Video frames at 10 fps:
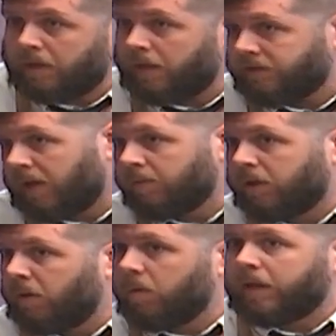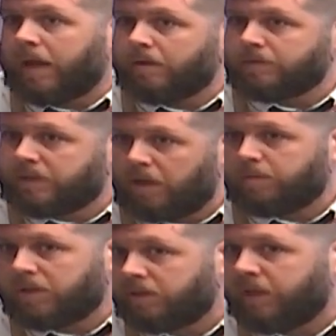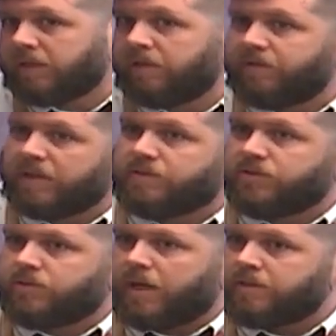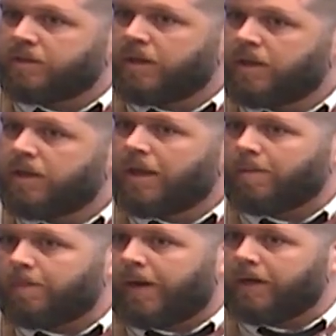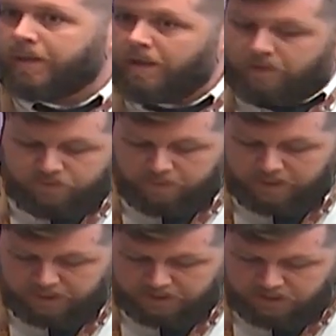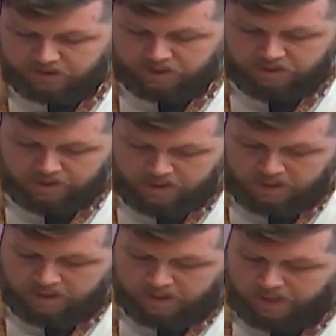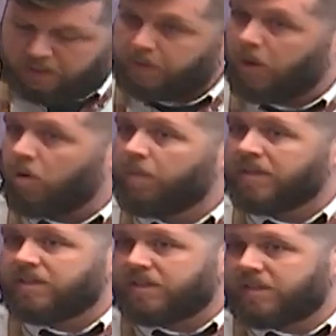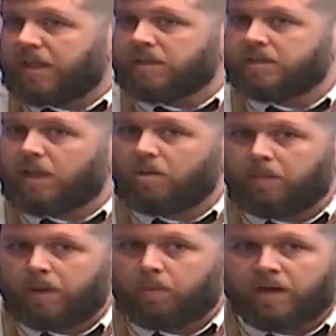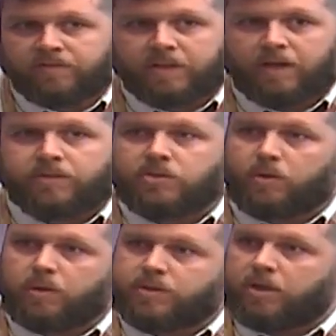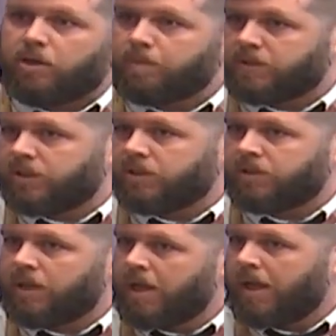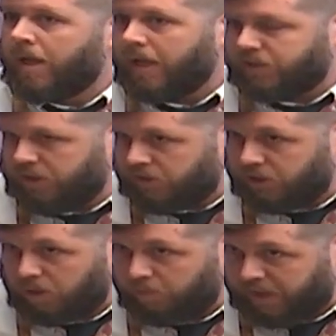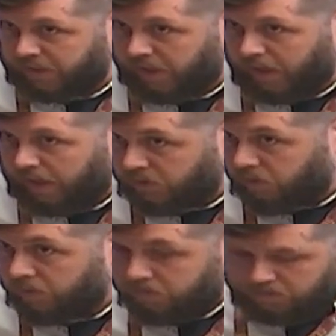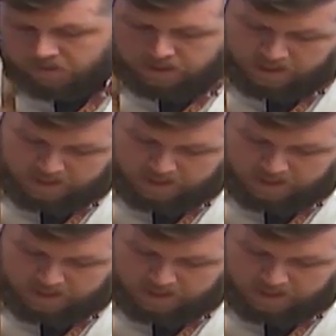so that I'd have time to go work out to help alleviate the effects of stress on my body that come from being a teacher. I had to be home by 6:10 to help my wife get out the door to her position as a teacher at Bayside High School.